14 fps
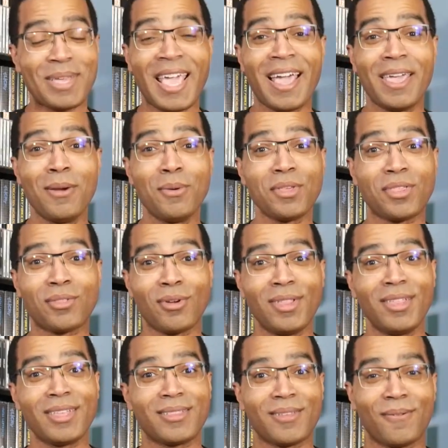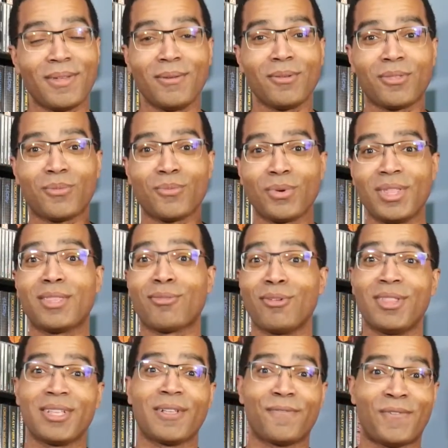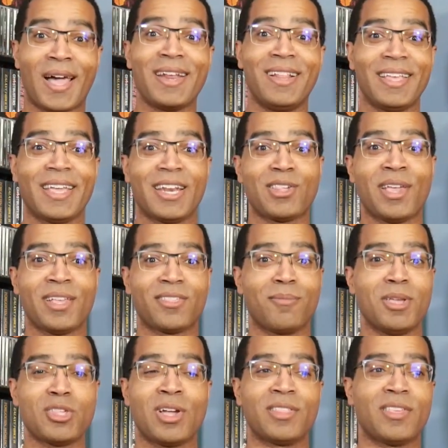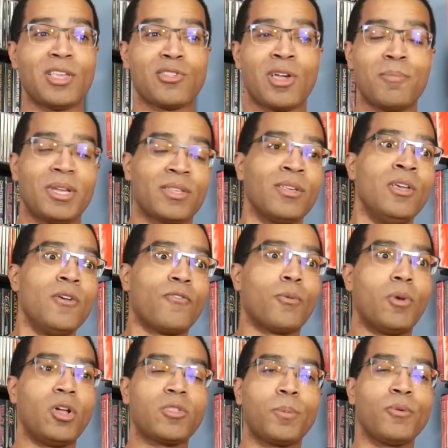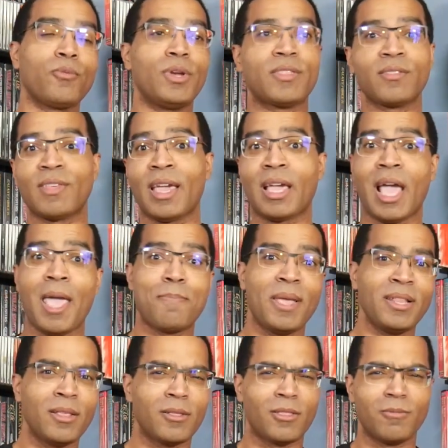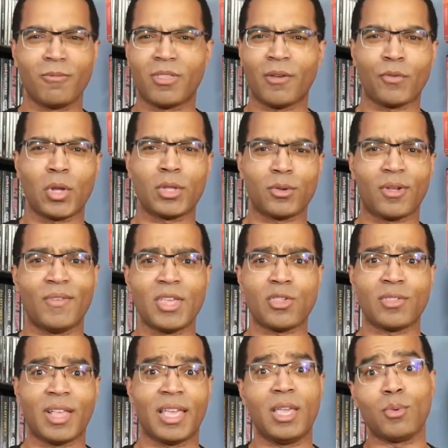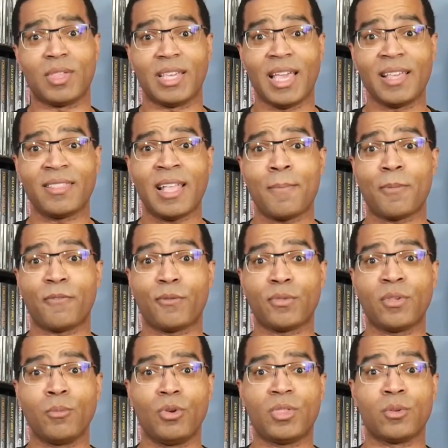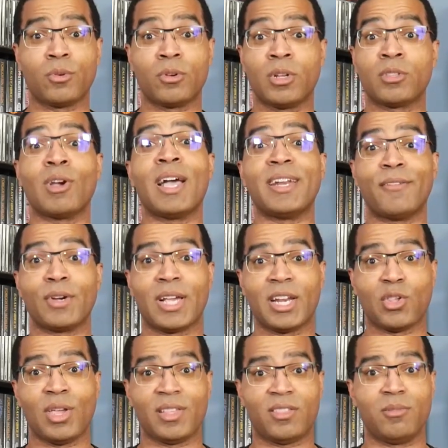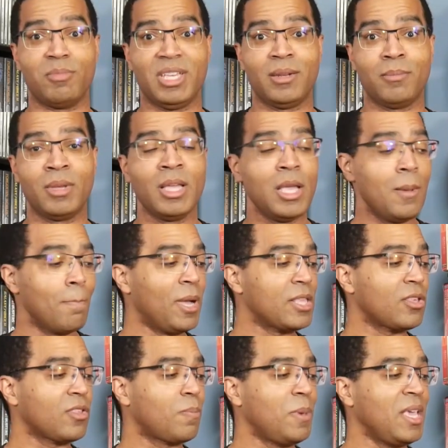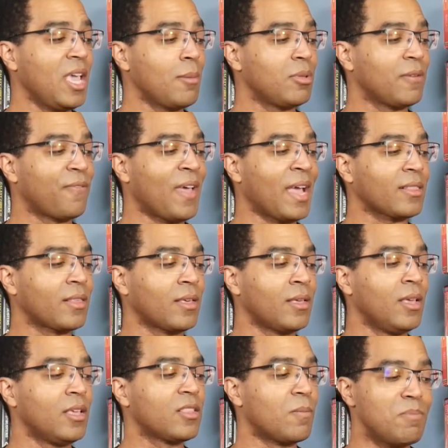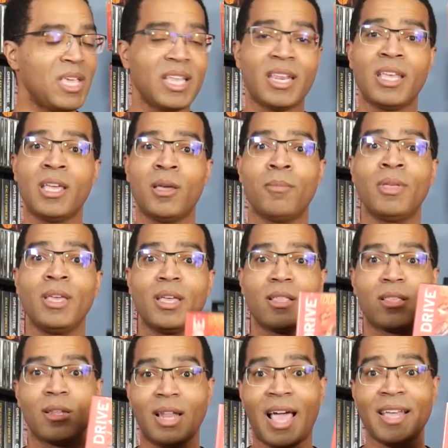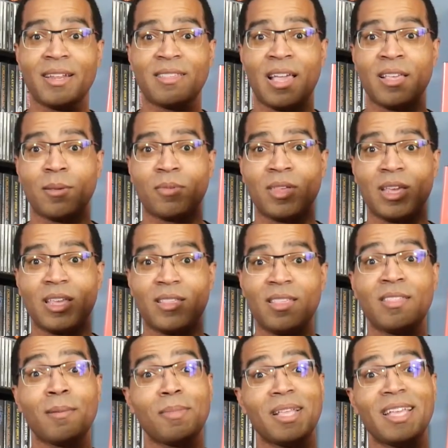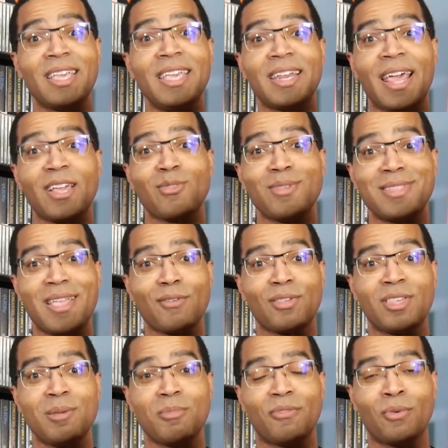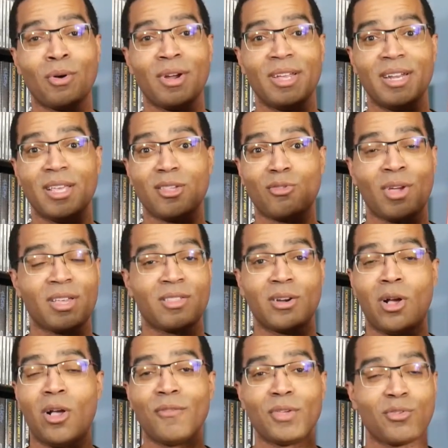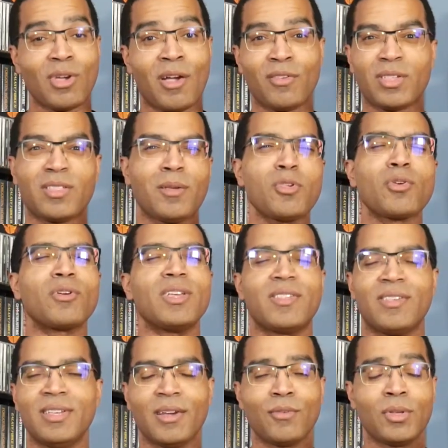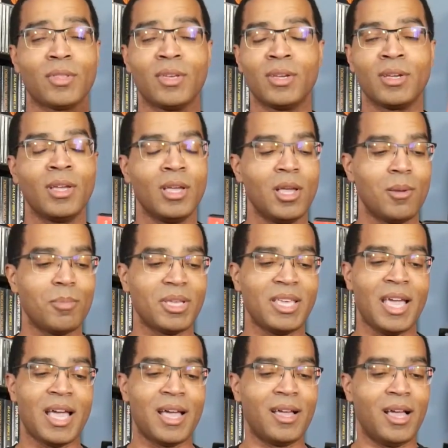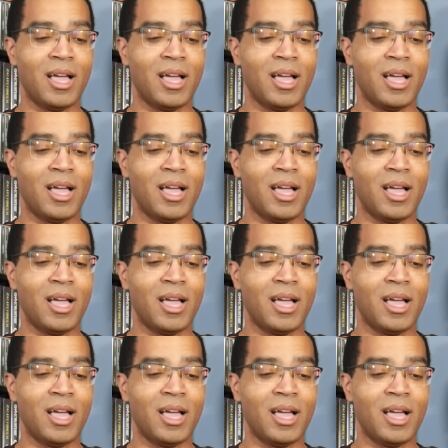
yeah, it was really thrilling to finally get a chance to meet Jon St. because for multiple reasons, like I've been to several other conventions that he was a guest at, but for some reason or another, I never got a chance to meet him. But just being able to meet him, to light his eyes up so he could see something that he had actually never seen before in his treks and all of his travels, because I'm sure he's seen everything. But yeah,